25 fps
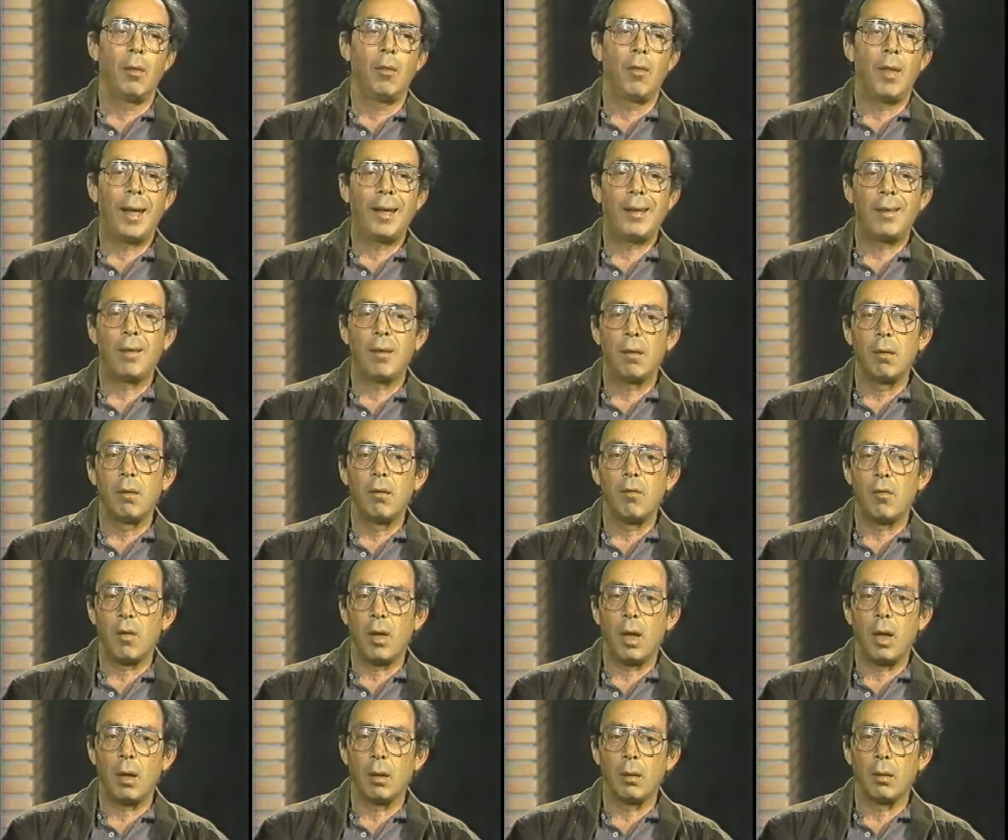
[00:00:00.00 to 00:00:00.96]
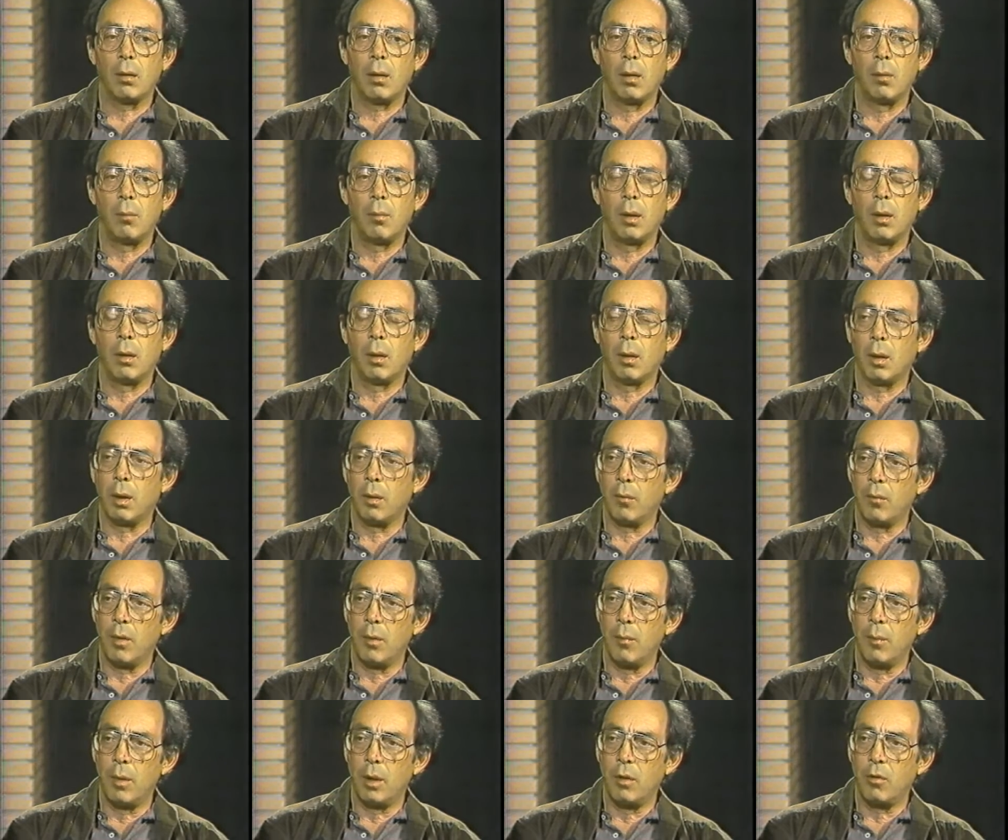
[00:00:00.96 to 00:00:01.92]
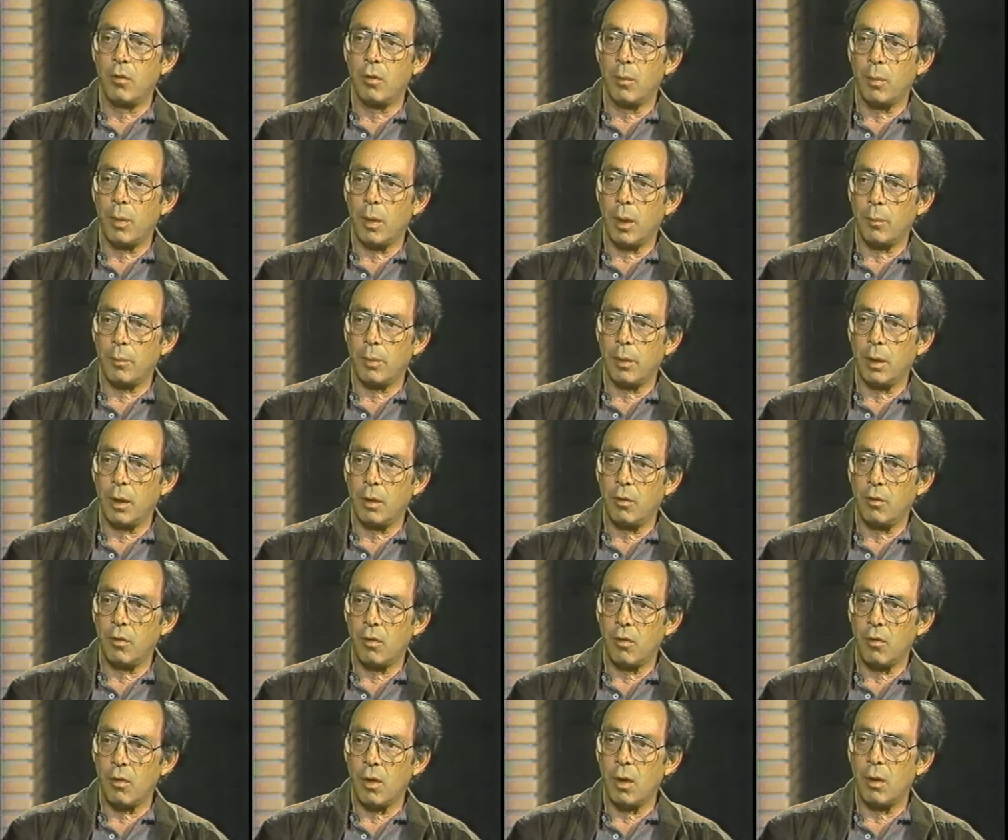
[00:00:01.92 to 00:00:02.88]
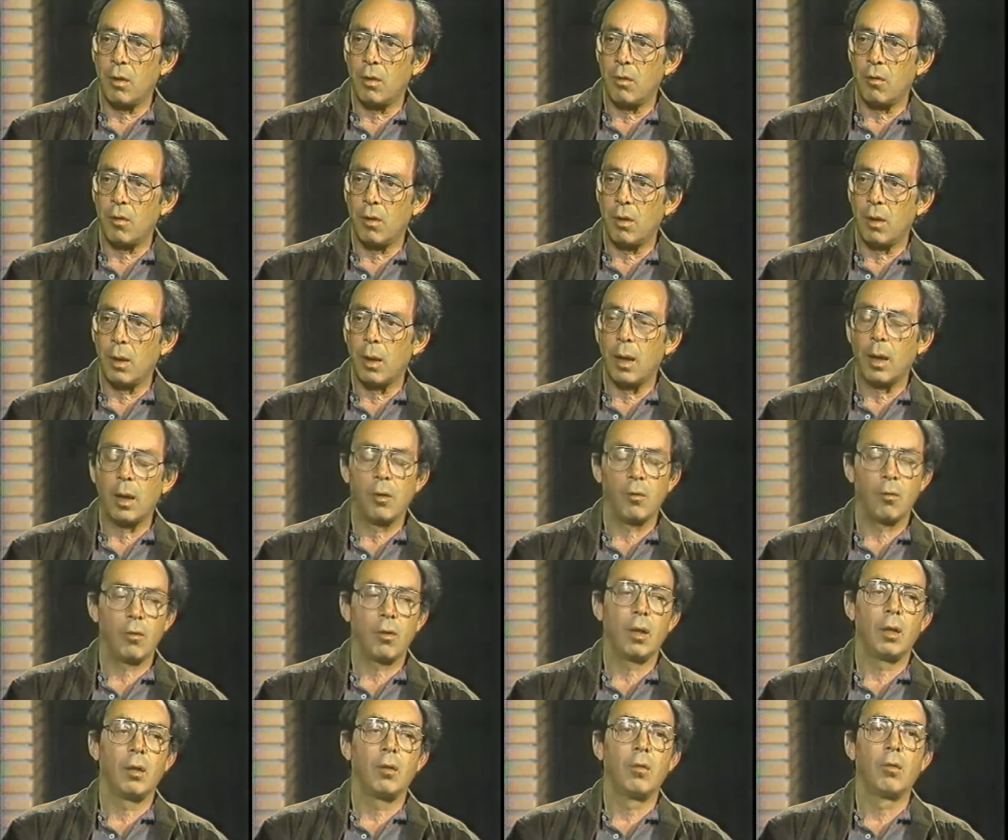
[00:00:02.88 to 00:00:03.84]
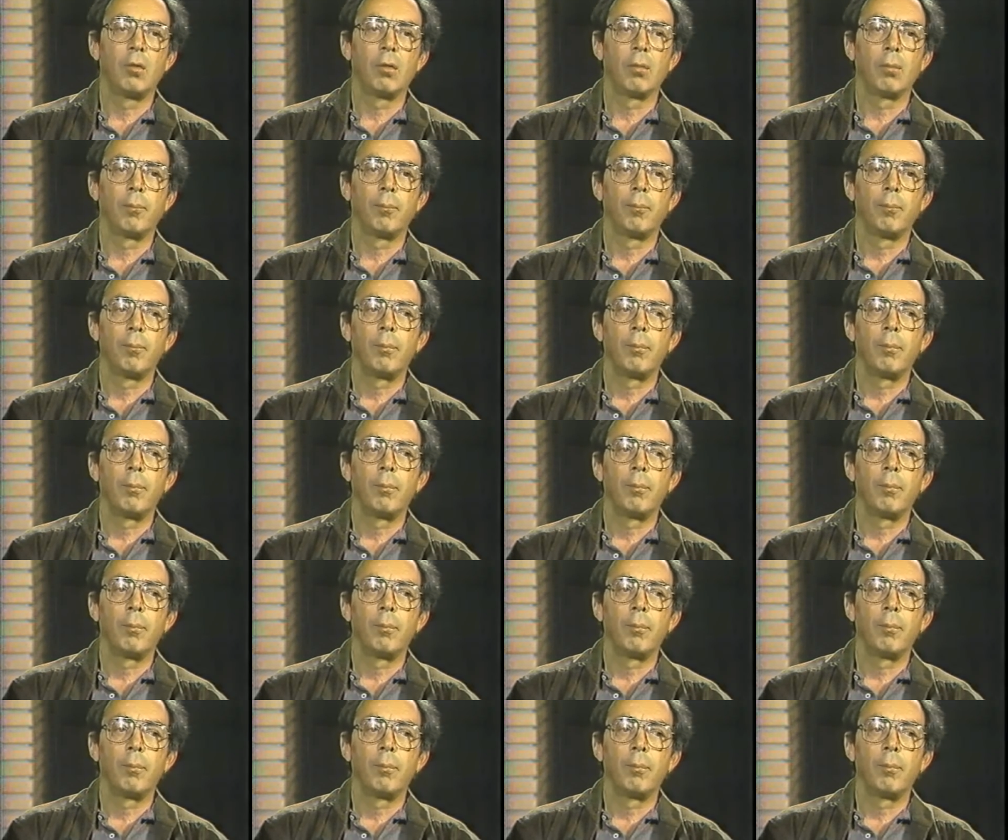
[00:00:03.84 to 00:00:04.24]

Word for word: That turns out to be all of the major population centers in the United States,